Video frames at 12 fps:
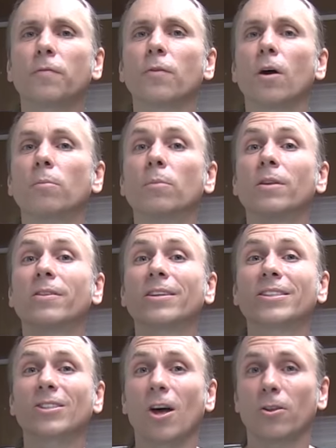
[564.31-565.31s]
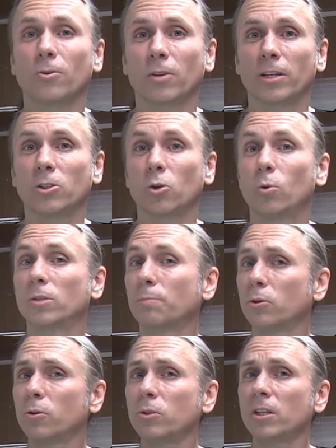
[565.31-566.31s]
from the Sutherlands, who was
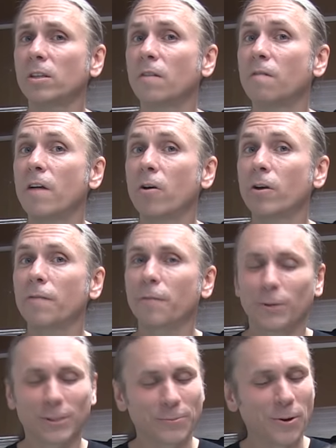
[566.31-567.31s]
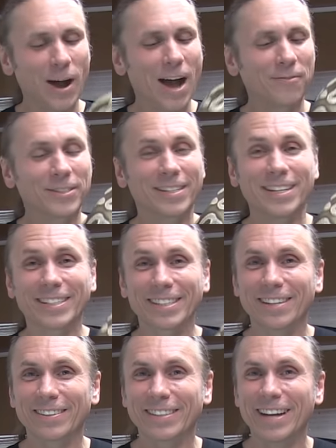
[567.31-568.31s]
producing the very first Mojaves. This
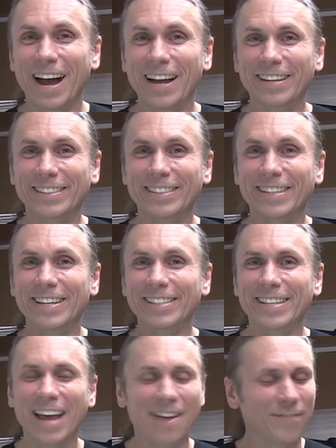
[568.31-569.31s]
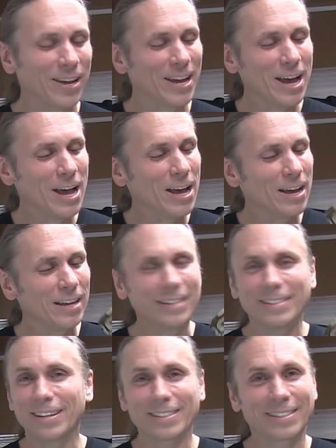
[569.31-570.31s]
little guy is hissing at me, and he
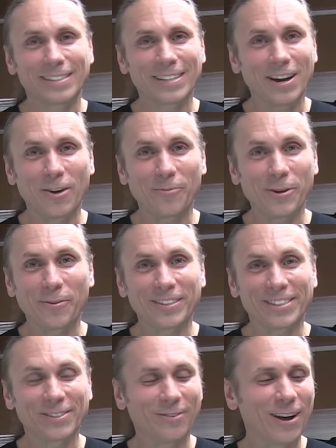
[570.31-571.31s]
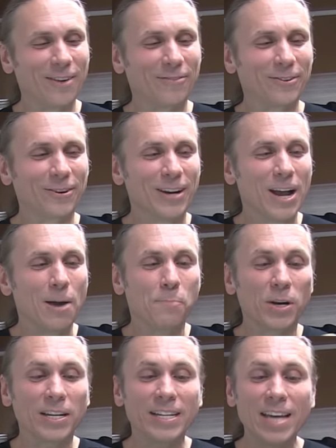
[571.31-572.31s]
doesn't scare me whatsoever.
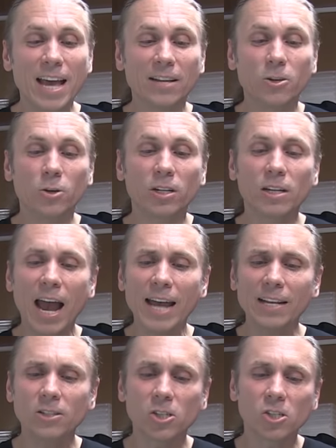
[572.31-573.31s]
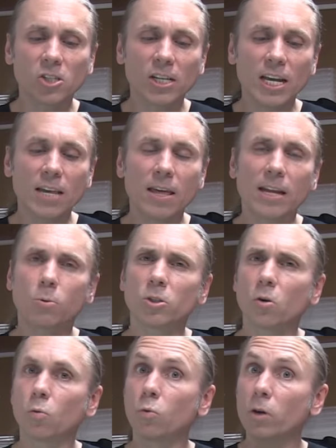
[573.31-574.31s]
But again, you can kind of just see that it was
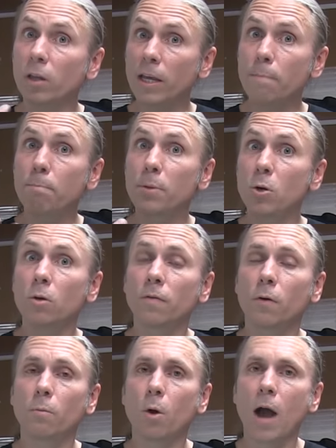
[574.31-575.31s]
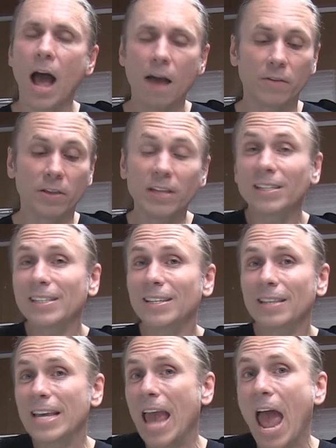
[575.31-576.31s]
a really beautiful Mojave. This
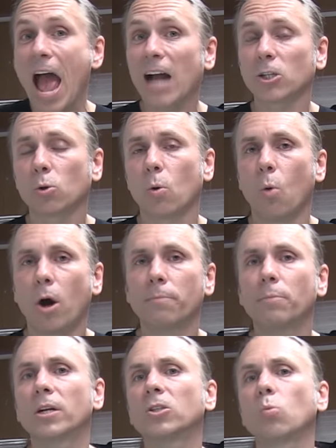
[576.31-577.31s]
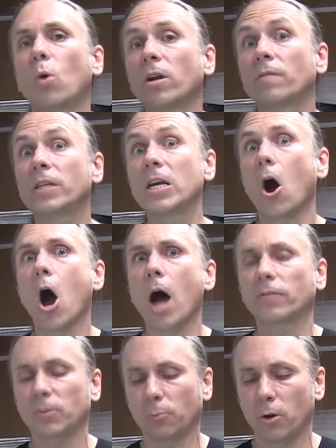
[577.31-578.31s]
isn't the actual one, but it's one of the
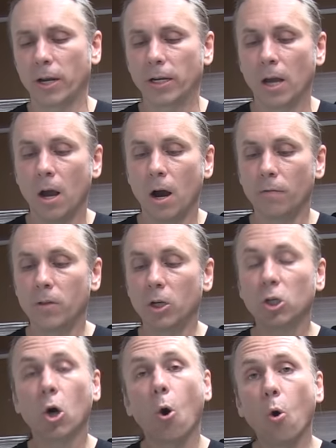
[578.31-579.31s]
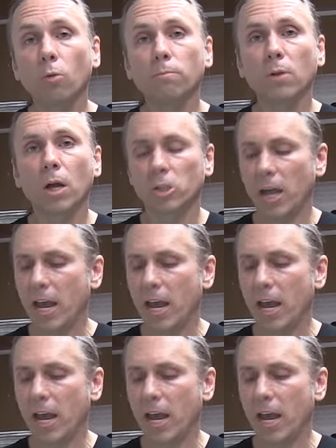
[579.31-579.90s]
offspring of the gold blush